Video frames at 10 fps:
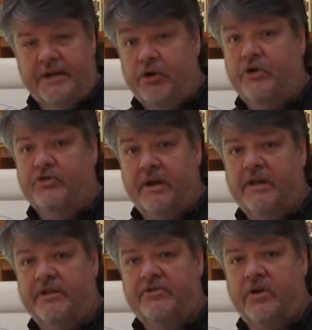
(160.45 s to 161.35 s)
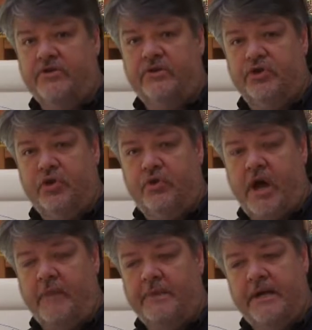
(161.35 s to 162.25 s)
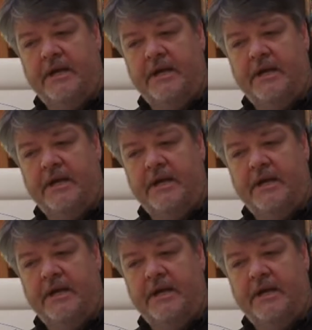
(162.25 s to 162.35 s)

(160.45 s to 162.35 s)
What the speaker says: your adrenaline starts to shoot up.